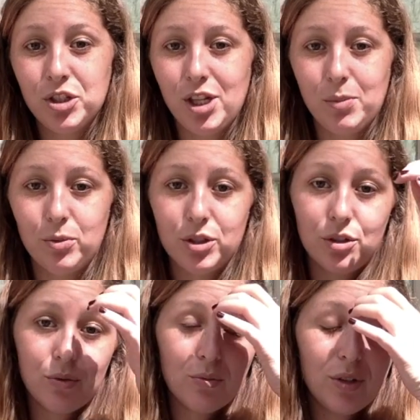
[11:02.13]
cheap, which
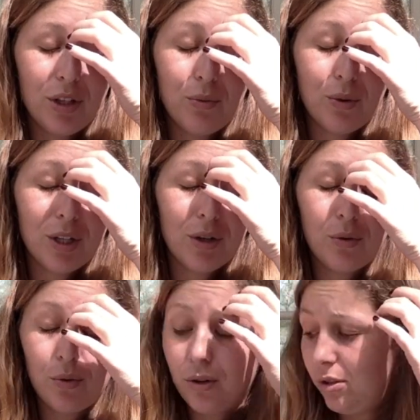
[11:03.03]
is really, really
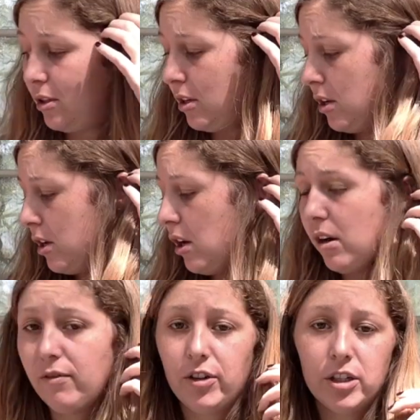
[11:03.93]
cool.
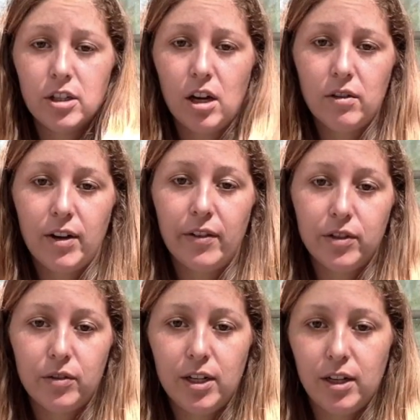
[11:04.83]
First off,
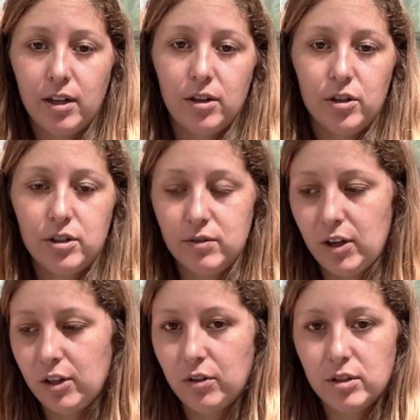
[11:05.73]
after reading hundreds of
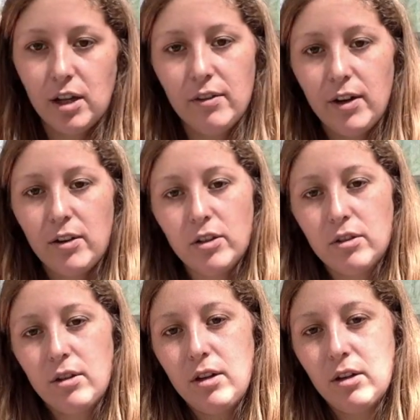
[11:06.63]
articles, I found a
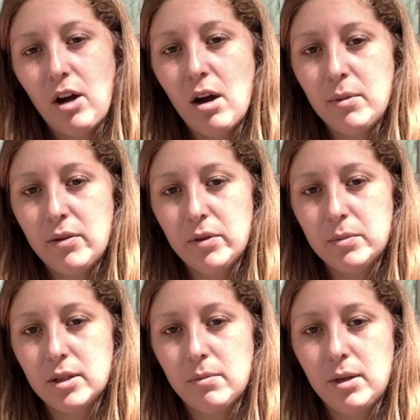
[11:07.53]
comment from
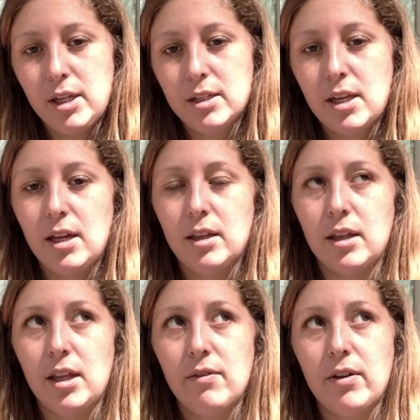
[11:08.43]
somebody saying
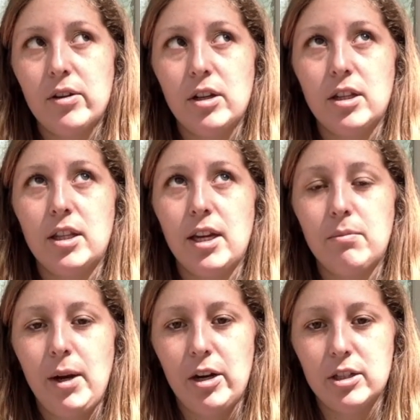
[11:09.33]
that they found out that they
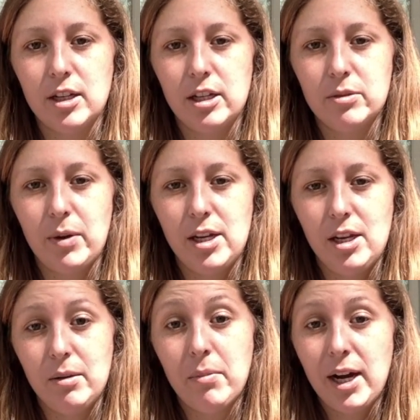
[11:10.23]
had parasites by
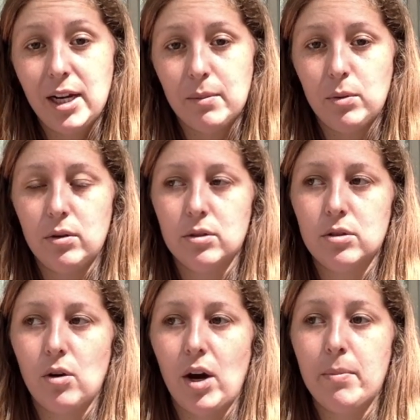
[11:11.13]
eating pineapple.
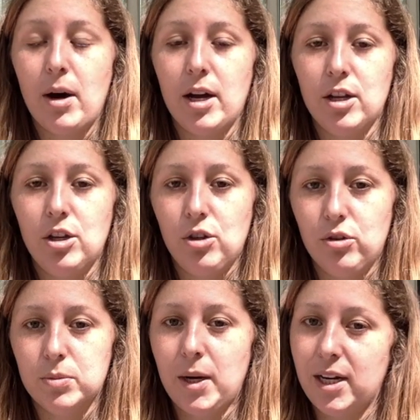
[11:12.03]
So I bought a
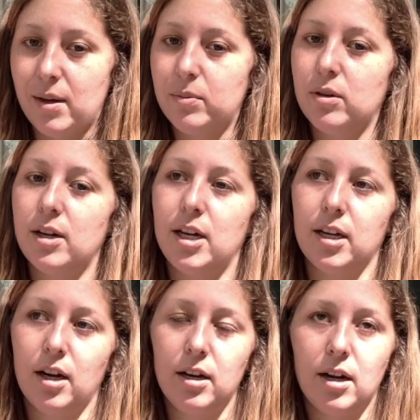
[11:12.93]
huge pineapple and I
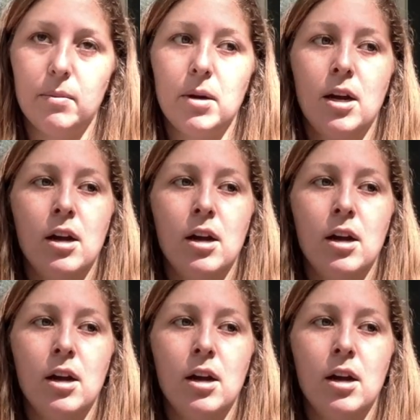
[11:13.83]
cut it up,